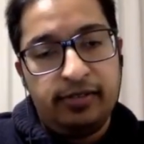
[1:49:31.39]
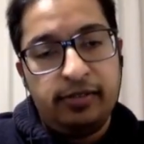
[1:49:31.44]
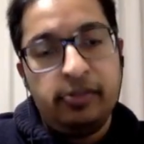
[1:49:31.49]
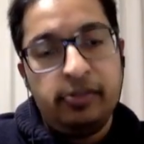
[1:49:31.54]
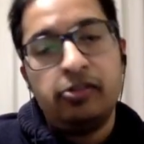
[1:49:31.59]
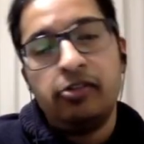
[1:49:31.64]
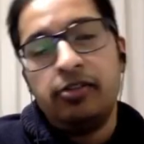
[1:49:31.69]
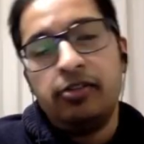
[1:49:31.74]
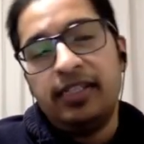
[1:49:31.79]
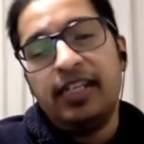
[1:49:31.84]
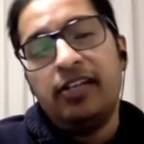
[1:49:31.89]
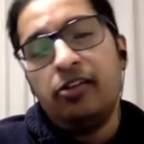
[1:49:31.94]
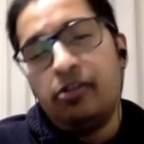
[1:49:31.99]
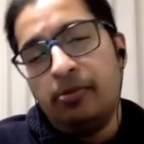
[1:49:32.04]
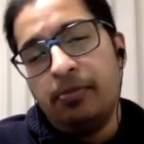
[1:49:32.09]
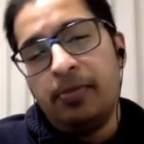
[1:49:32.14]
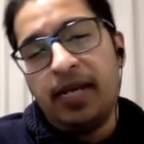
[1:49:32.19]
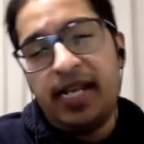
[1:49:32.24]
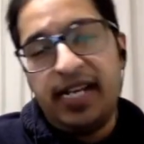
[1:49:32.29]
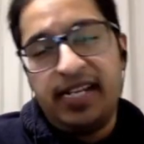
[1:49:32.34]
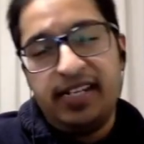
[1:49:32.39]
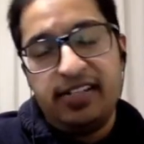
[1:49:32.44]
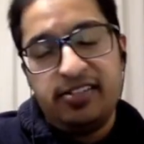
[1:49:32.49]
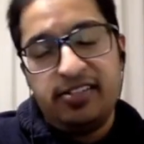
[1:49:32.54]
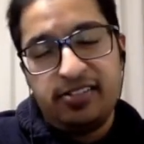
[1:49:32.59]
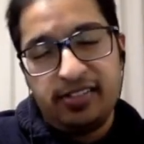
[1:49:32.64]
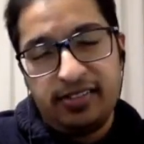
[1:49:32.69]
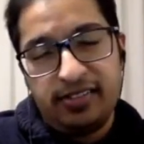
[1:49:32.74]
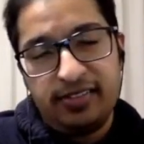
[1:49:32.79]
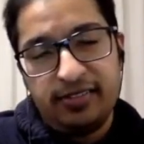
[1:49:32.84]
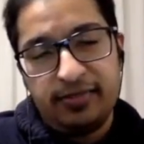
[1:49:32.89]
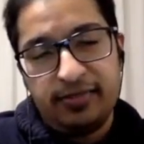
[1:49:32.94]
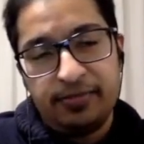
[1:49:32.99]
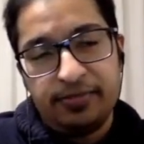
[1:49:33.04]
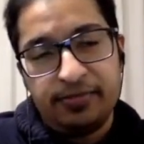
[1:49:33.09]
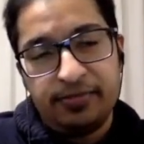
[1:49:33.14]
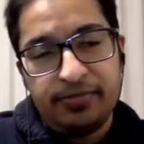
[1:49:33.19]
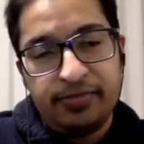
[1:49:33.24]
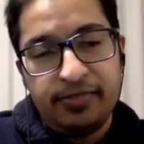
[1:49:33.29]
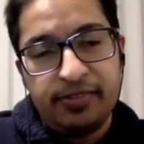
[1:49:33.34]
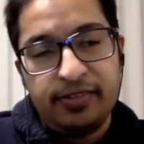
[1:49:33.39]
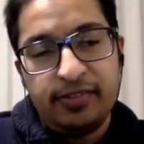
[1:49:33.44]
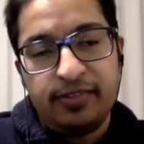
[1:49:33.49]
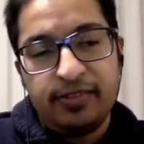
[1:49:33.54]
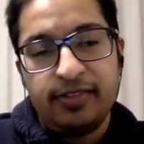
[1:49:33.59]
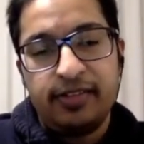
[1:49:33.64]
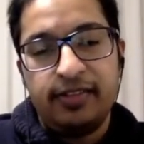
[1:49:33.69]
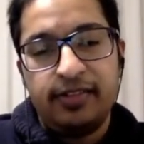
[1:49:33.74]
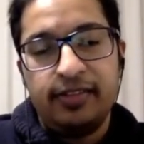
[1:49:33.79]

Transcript: They don't mind each other, right?